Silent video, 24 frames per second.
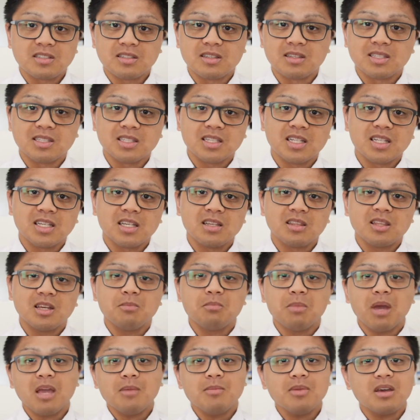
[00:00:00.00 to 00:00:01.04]
in the city, then
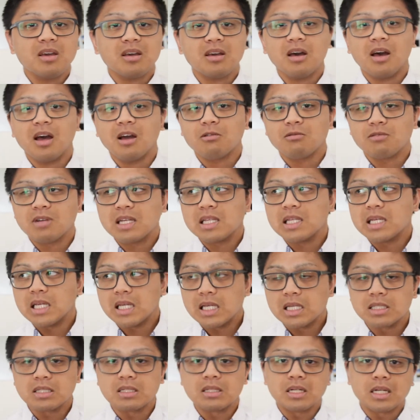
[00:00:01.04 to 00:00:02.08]
maybe a car really
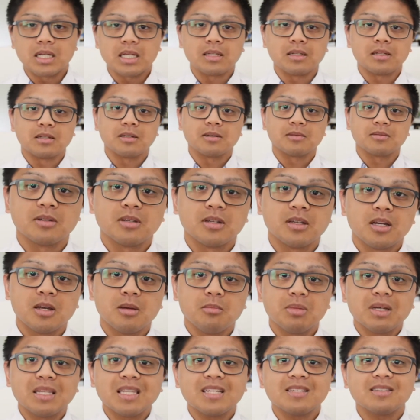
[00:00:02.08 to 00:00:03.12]
isn't needed.
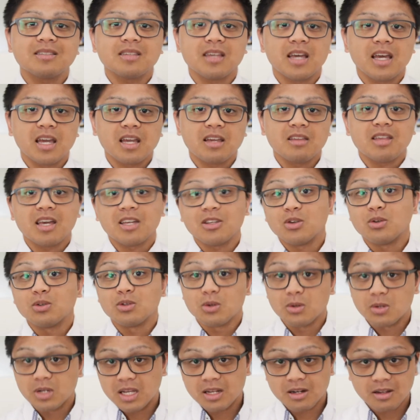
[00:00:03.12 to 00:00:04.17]
But let's say that you
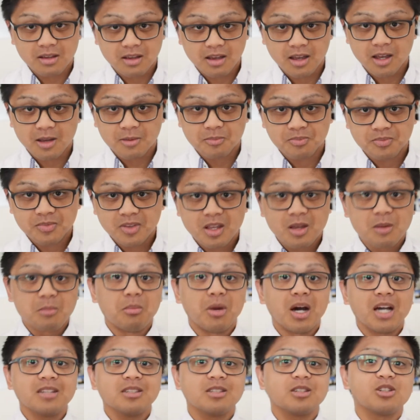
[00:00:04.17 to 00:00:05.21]
do need a car.
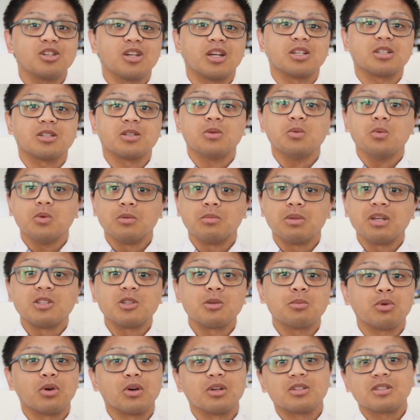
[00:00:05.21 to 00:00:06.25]
My suggestion would be to
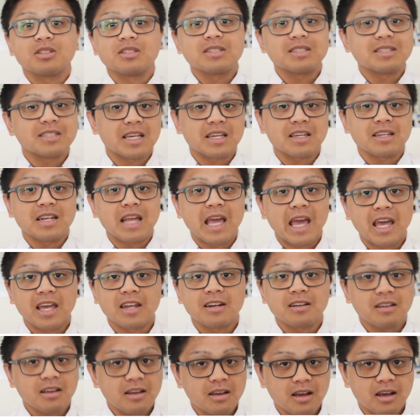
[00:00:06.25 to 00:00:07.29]
purchase a
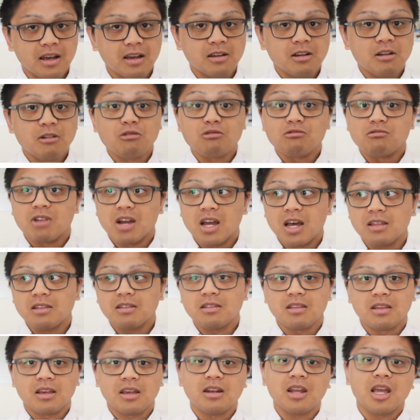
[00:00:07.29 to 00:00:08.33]
second-hand car rather
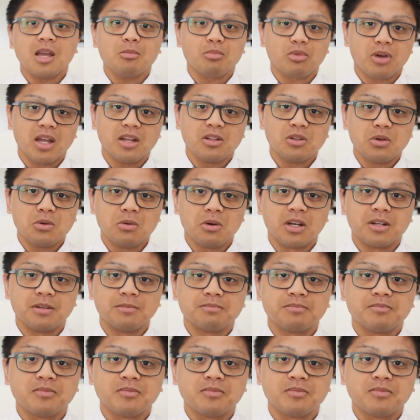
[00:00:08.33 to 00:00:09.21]
than a brand new one.